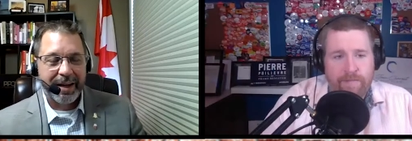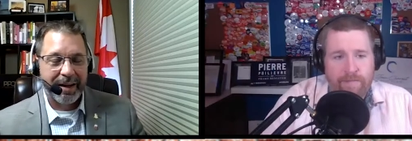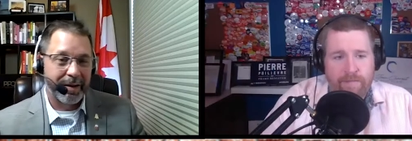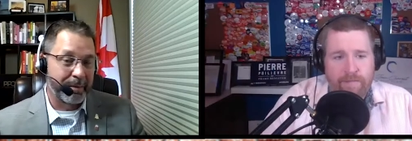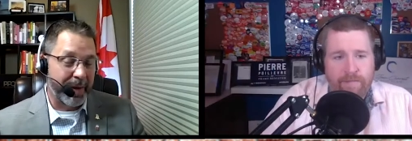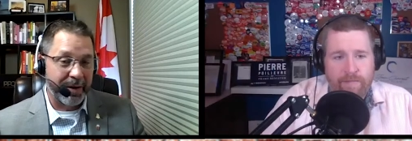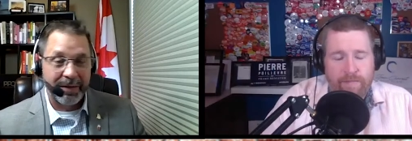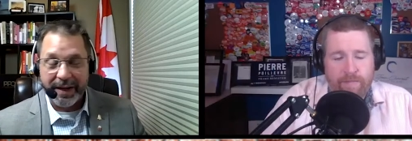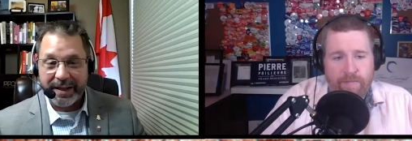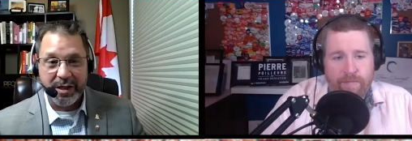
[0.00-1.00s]
Speaker 1: Matter of
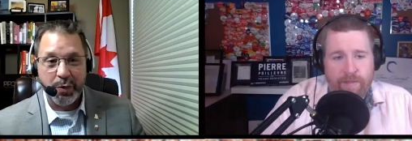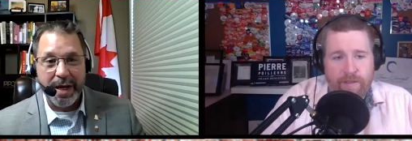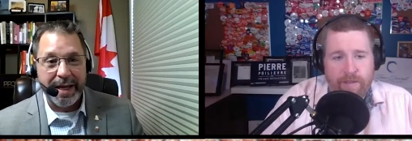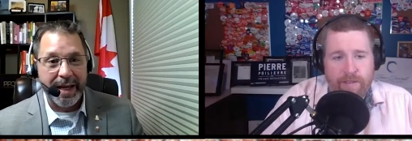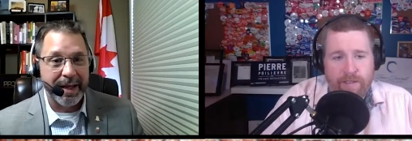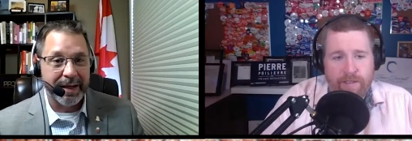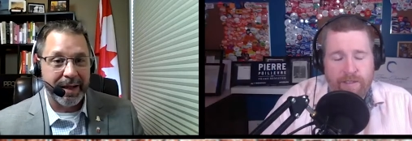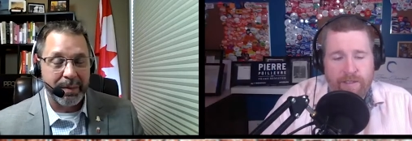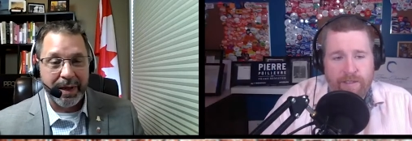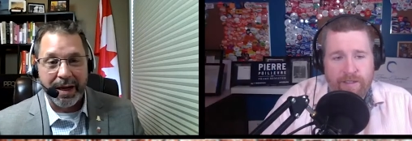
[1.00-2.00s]
fact, this weekend
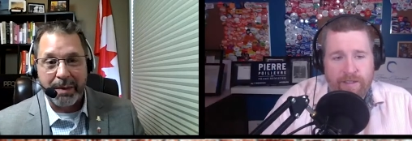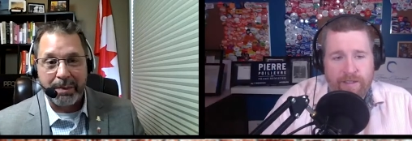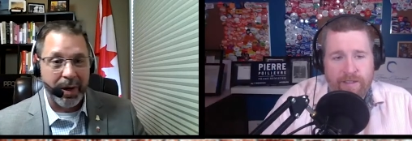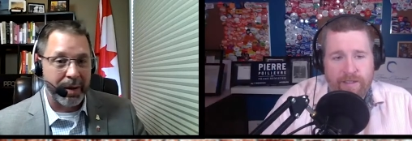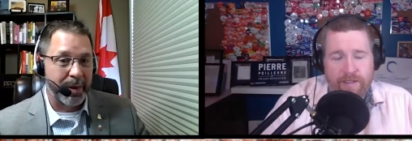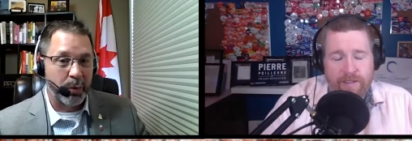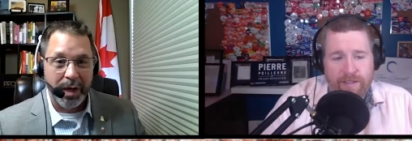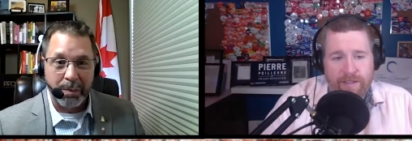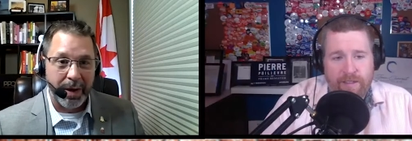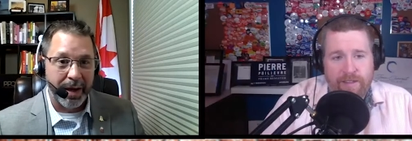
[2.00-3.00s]
coming up, I'm in
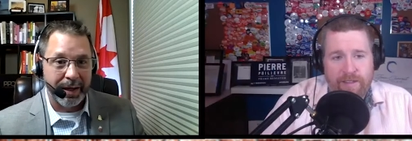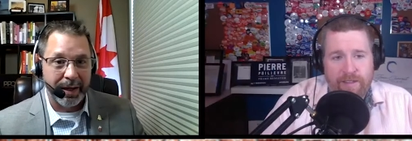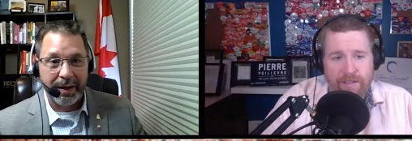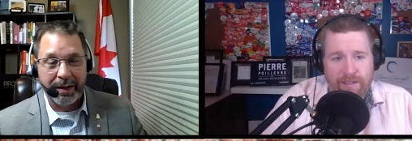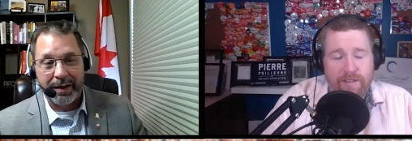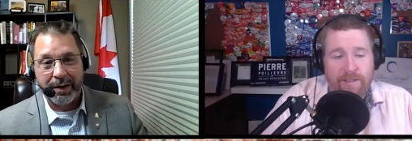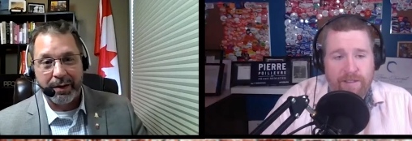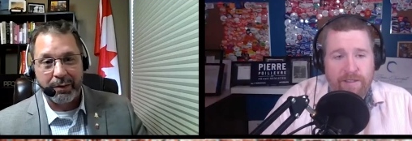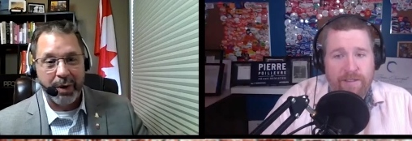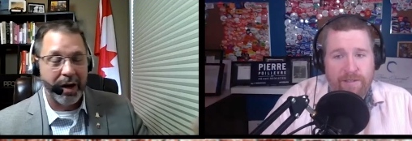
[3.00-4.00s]
Winnipeg.
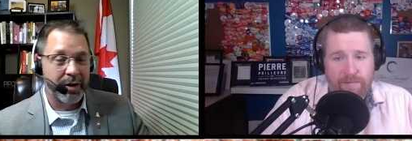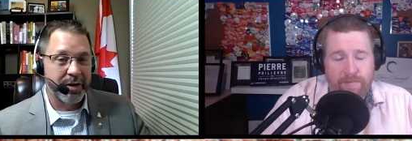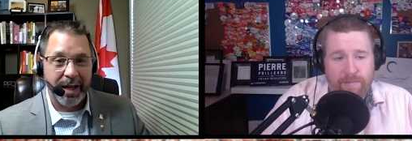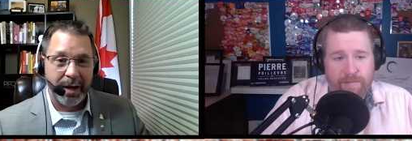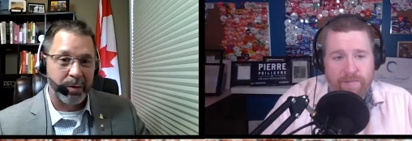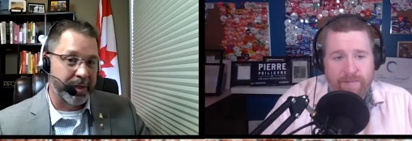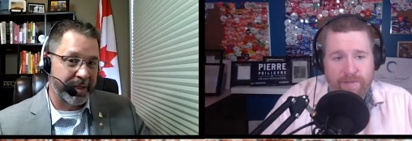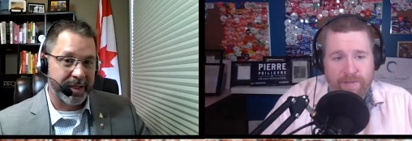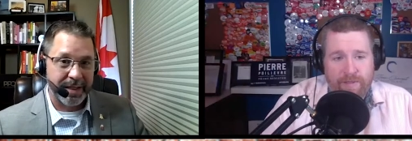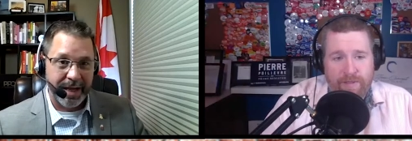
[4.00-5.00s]
Prior to that, I was in
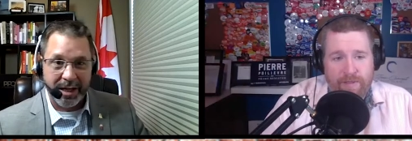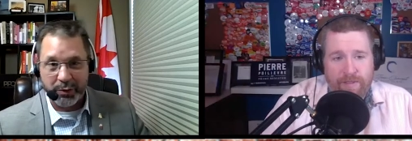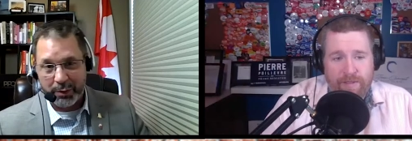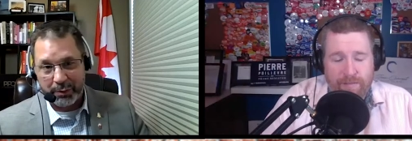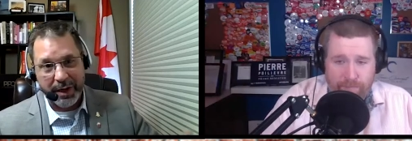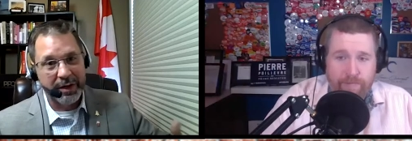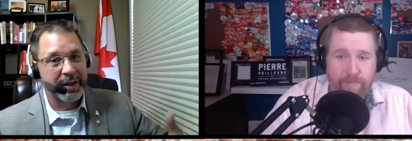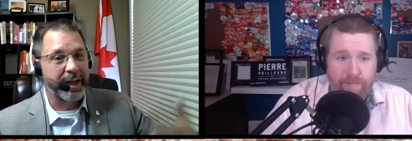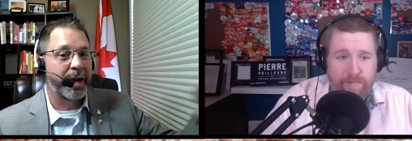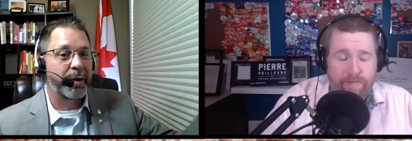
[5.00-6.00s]
Saskatchewan. Prior to
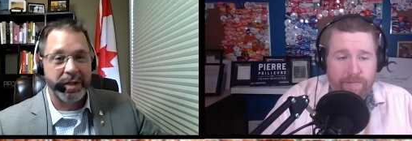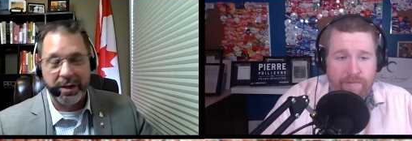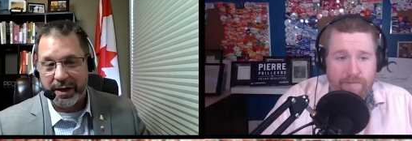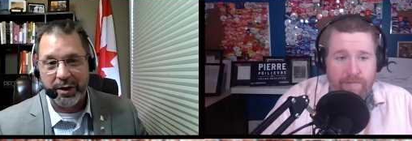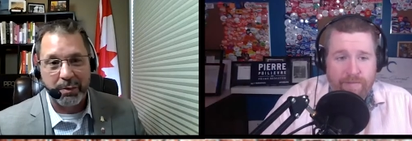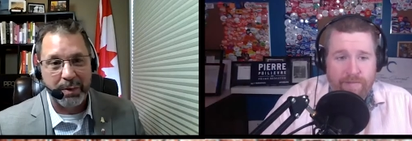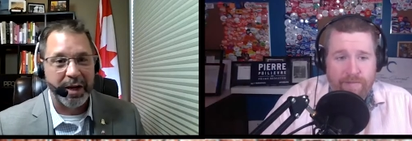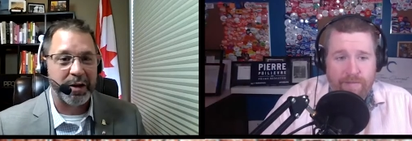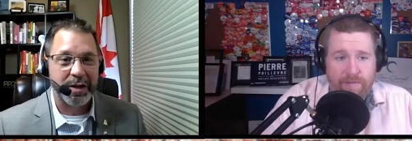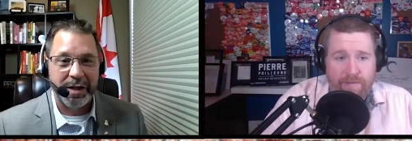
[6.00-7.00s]
that, I was in Thunder Bay,
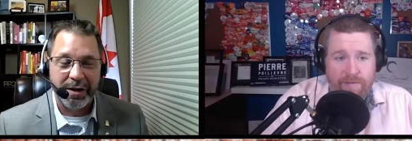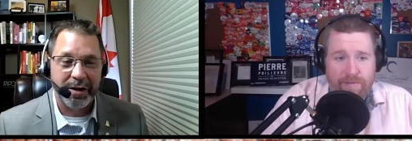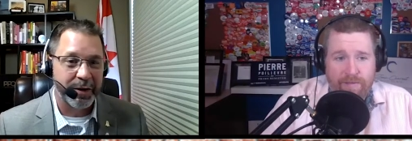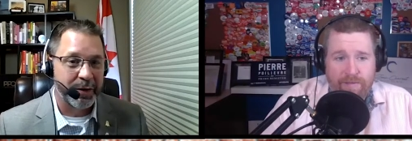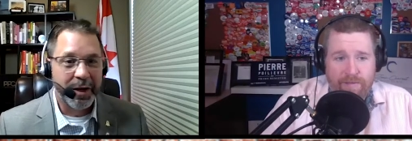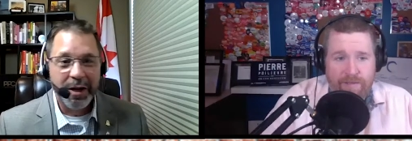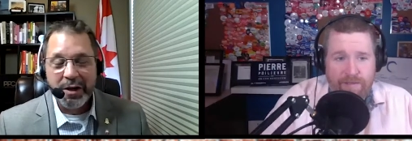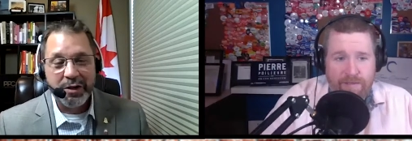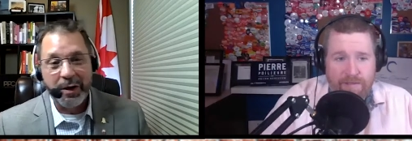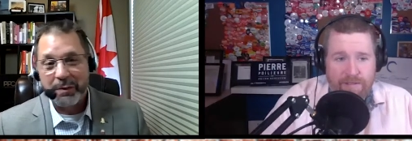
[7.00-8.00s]
Ontario.
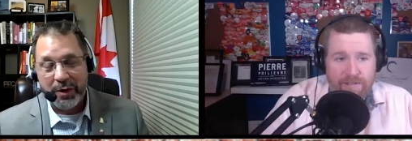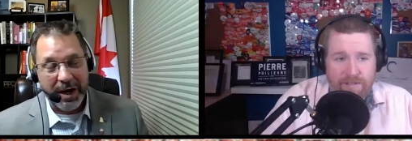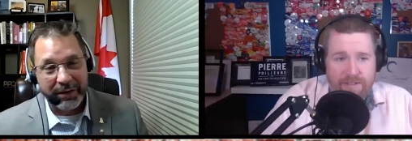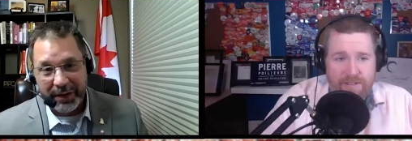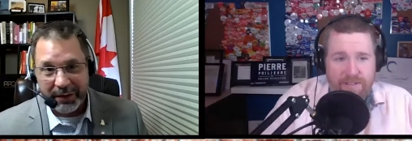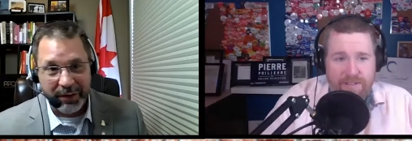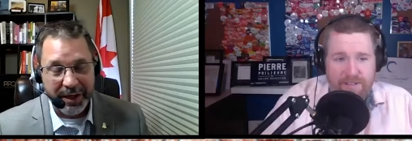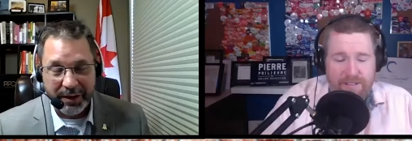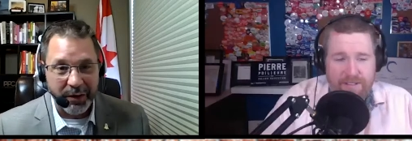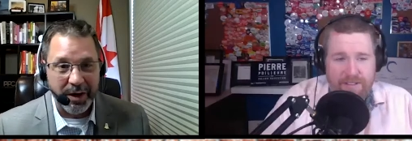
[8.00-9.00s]
So I'm traveling right
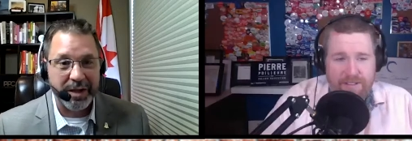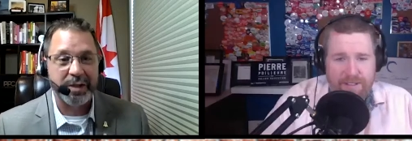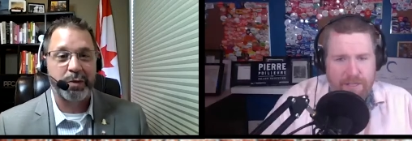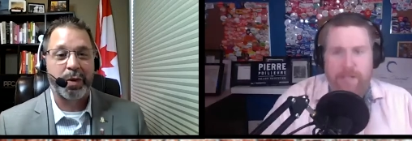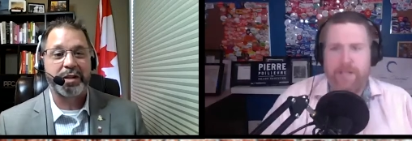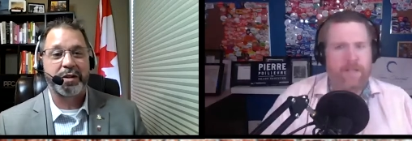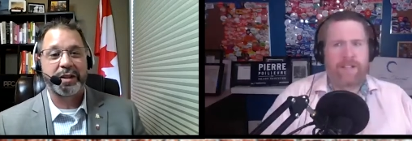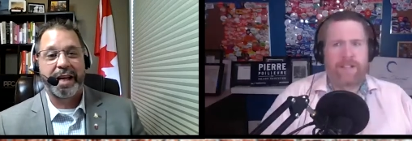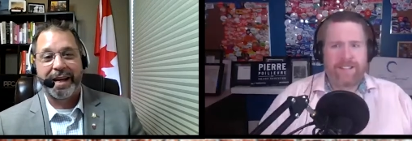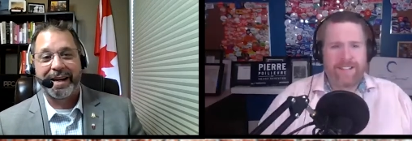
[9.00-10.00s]
across Western
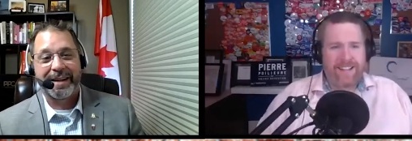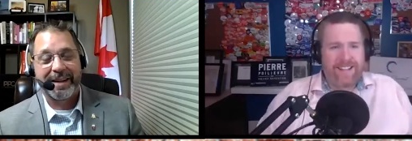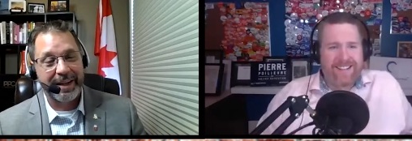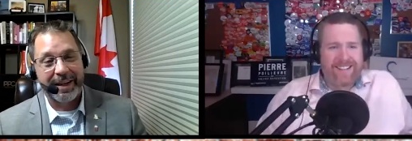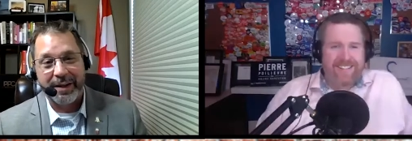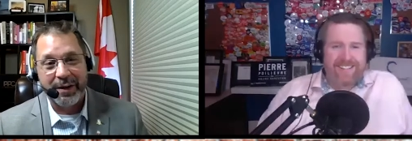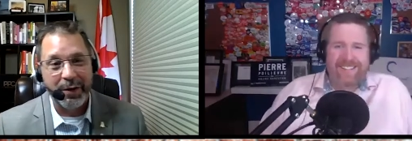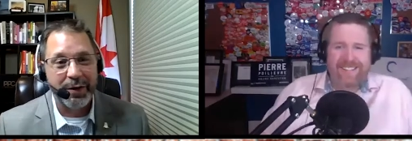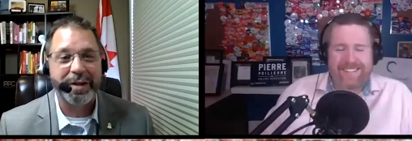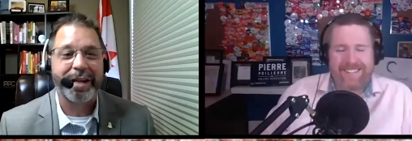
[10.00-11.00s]
Canada and the
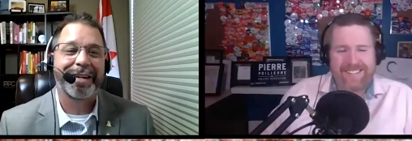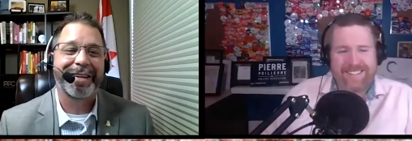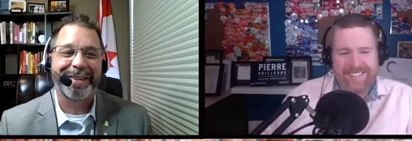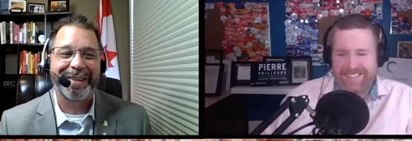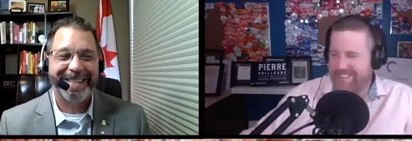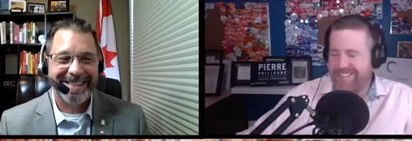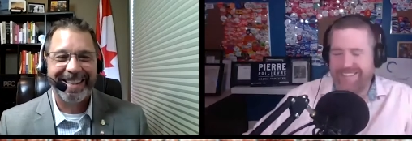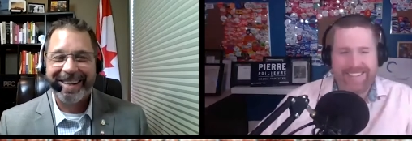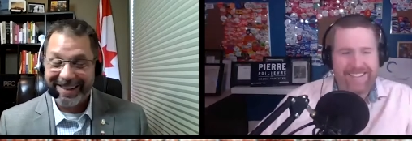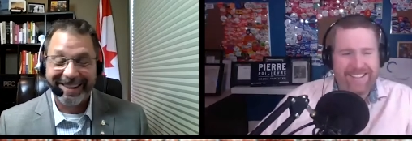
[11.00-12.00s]
Northern Territories.
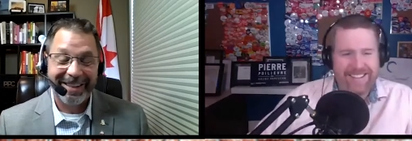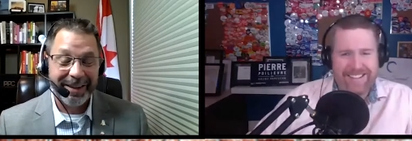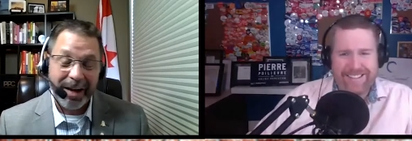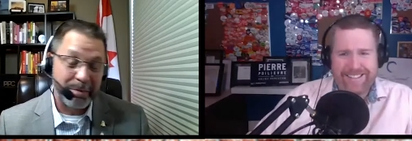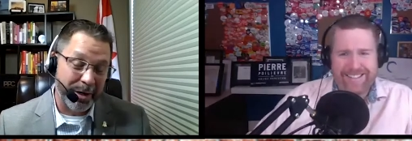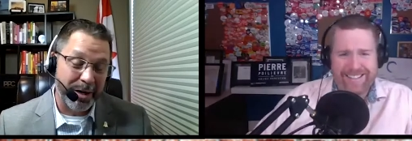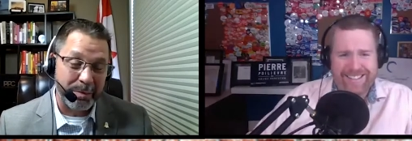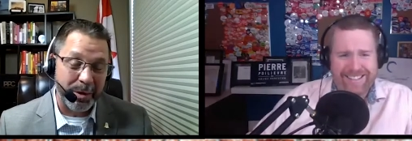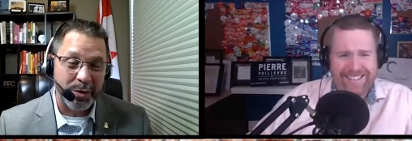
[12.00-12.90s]
Literally, I put on about